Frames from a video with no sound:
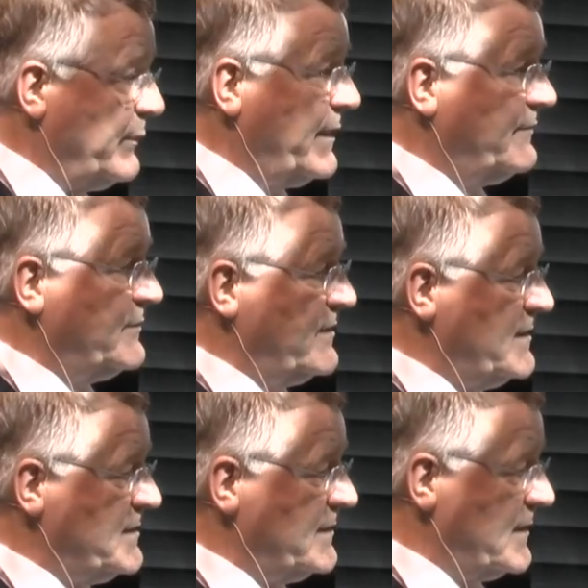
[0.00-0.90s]
we have the
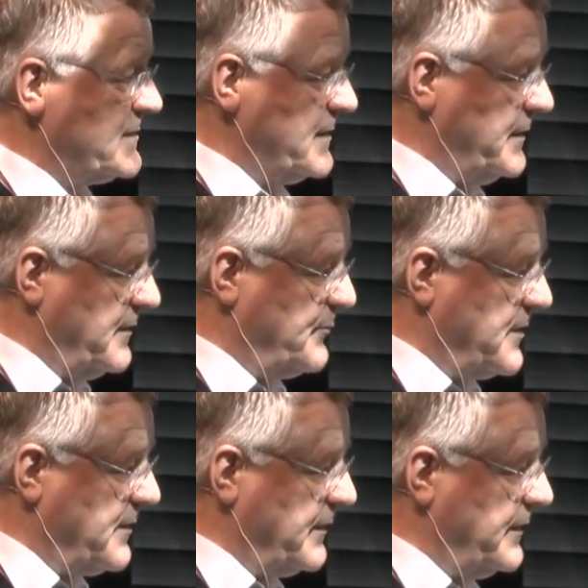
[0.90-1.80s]
digital single
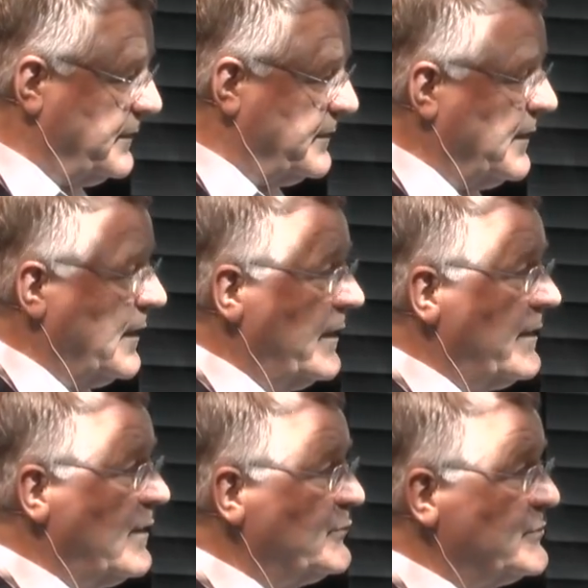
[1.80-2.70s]
market and
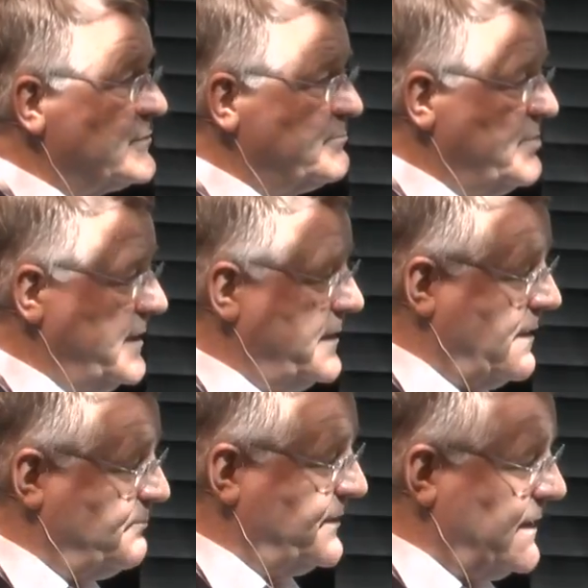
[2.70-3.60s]
how to speed
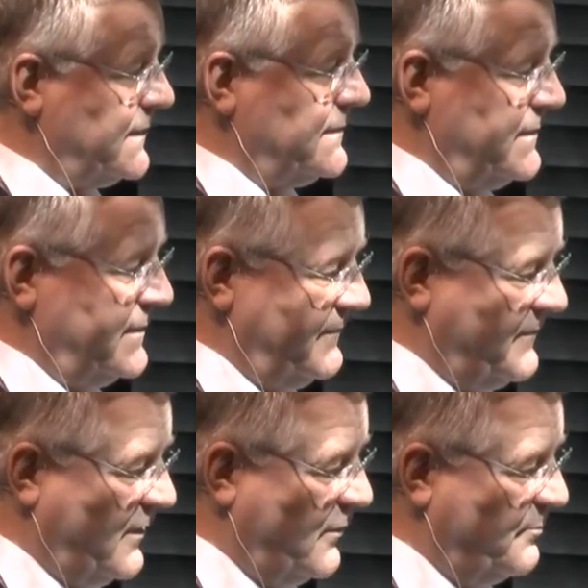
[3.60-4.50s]
up that
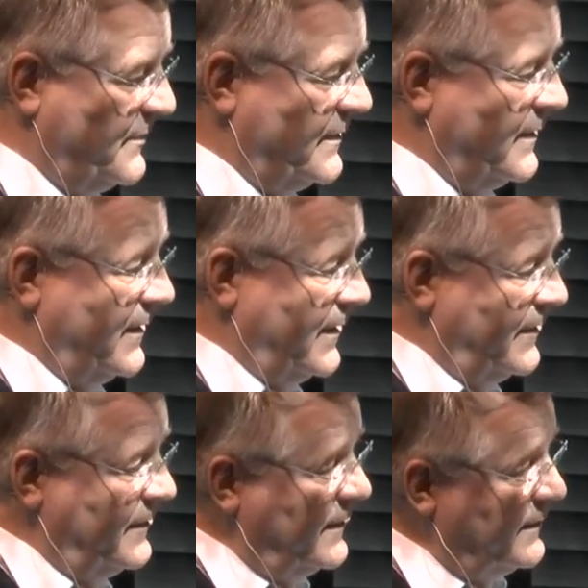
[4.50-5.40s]
development.
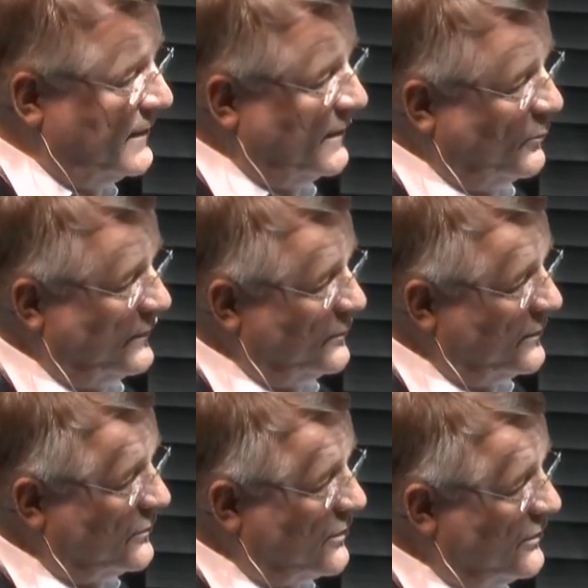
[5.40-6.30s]
And then when we
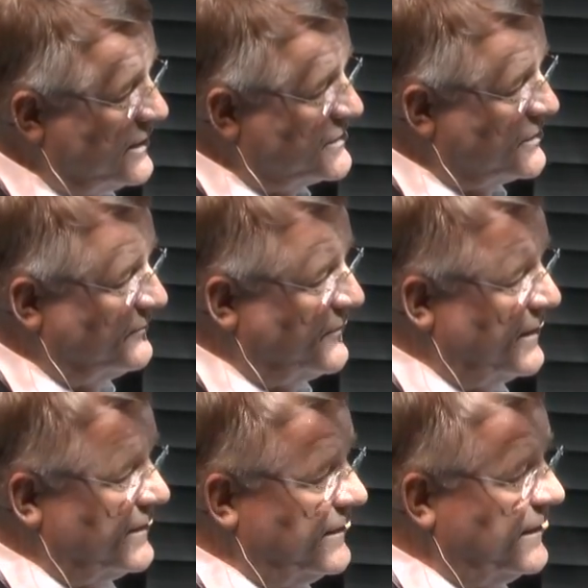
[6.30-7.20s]
look cohesion
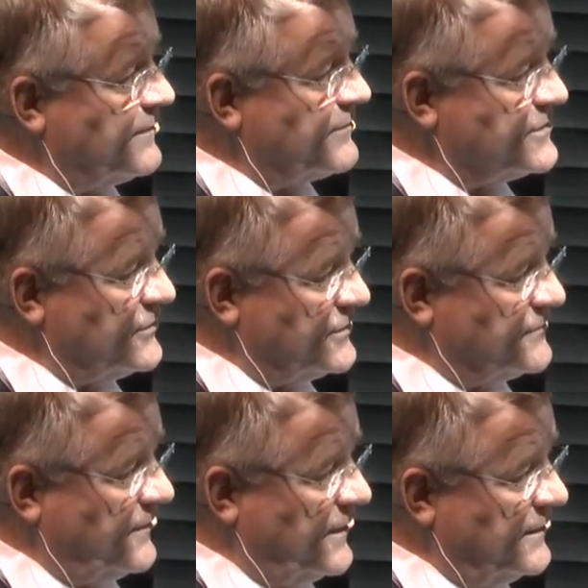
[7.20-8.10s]
funding and research
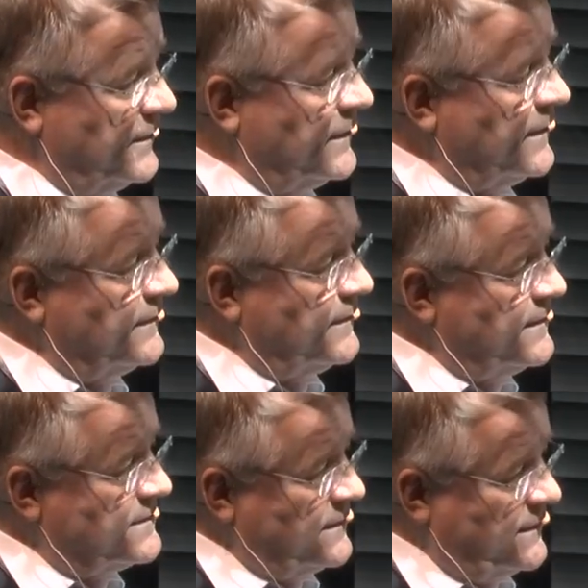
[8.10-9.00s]
funding,
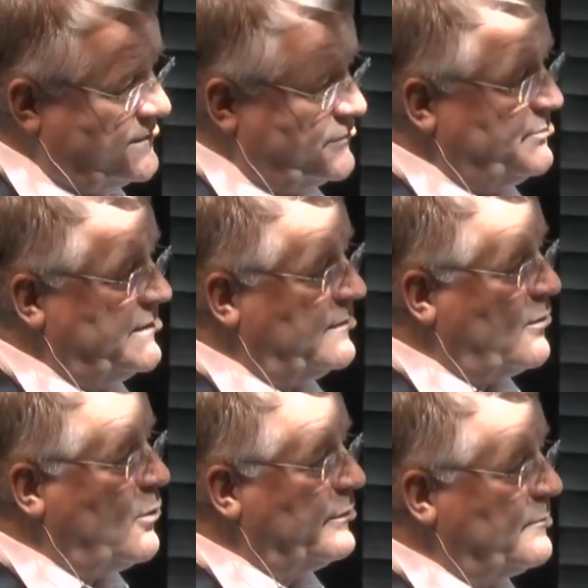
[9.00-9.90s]
this needs to be
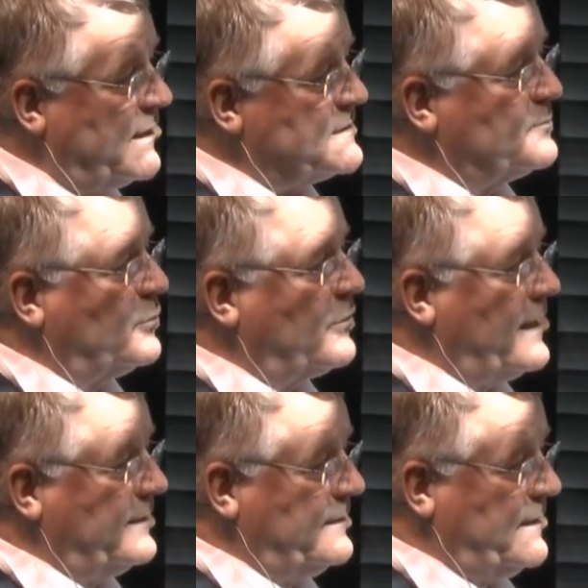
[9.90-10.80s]
going much more
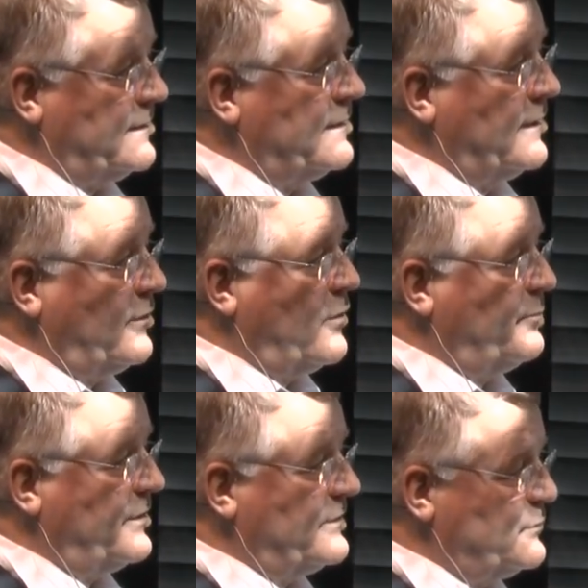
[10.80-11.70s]
hand in hand
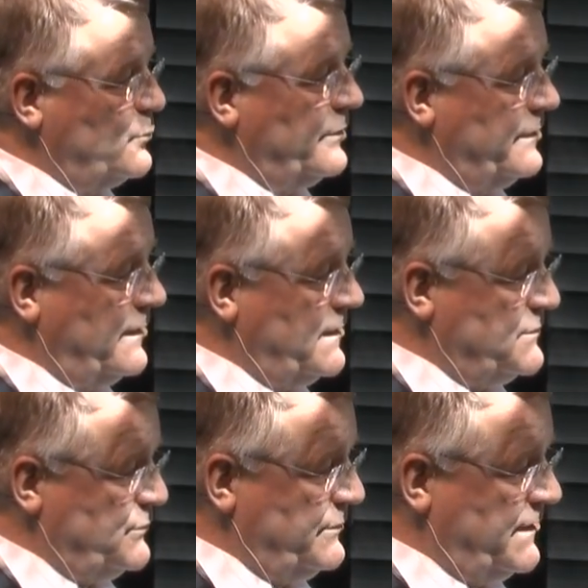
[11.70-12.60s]
compared to what they are
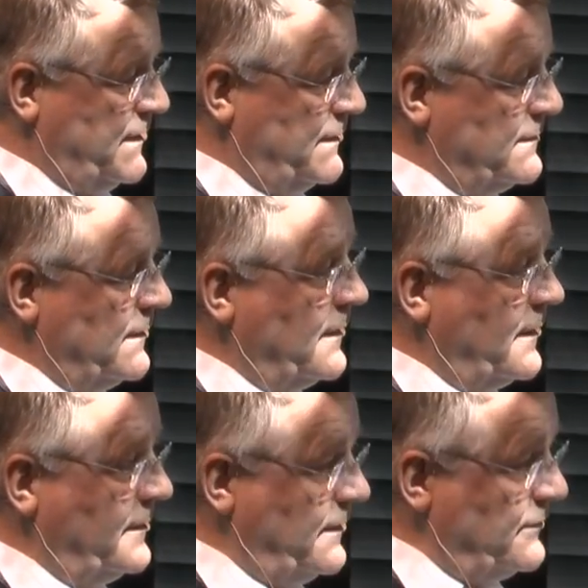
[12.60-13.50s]
doing at.
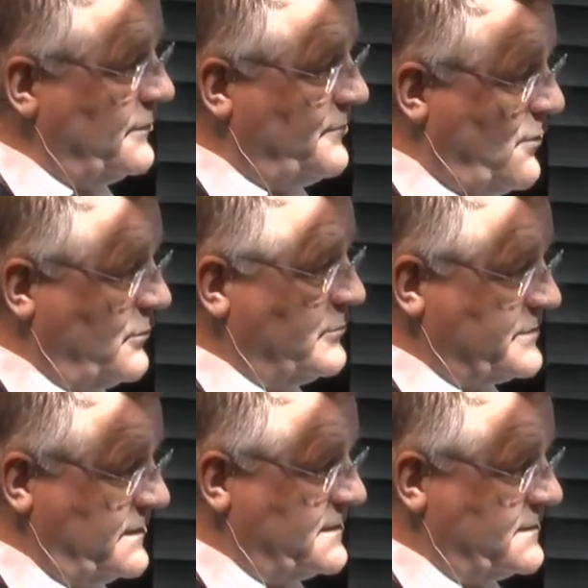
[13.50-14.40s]
And there the
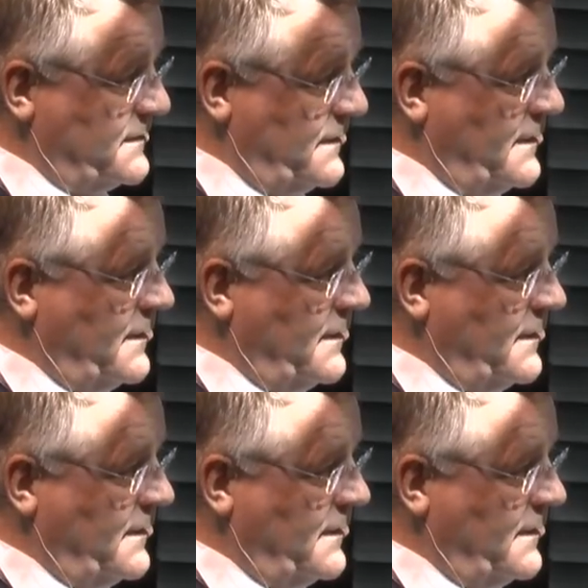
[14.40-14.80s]
focus is uh,